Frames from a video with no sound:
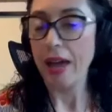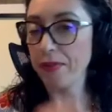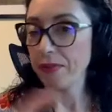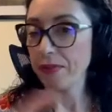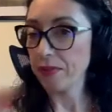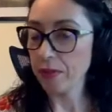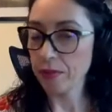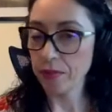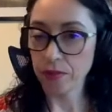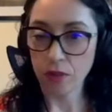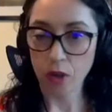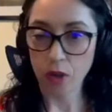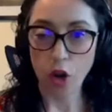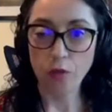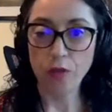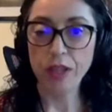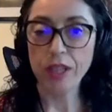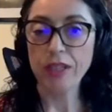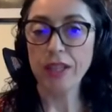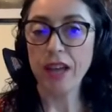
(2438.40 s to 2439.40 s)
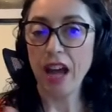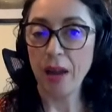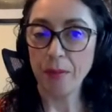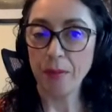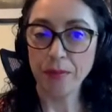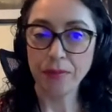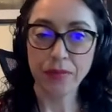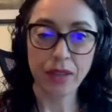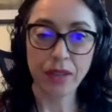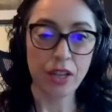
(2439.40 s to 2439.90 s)
And over
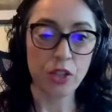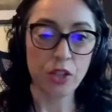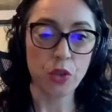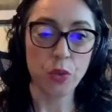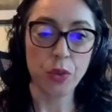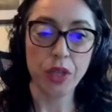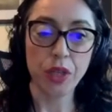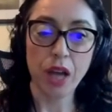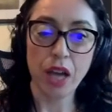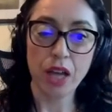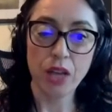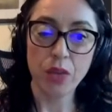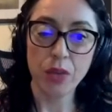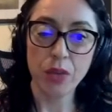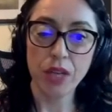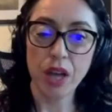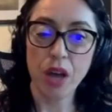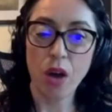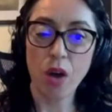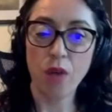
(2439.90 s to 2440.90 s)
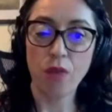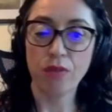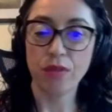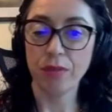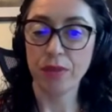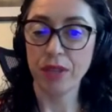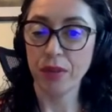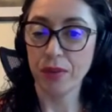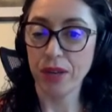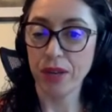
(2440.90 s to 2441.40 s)
time, as, you, as we know
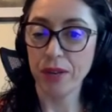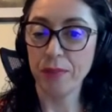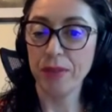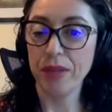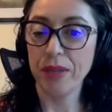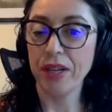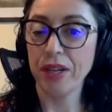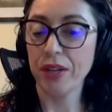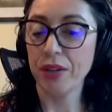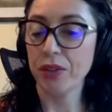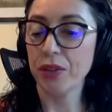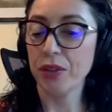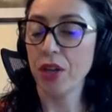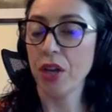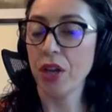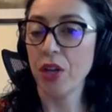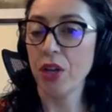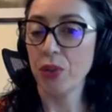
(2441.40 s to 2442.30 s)
from the Greek period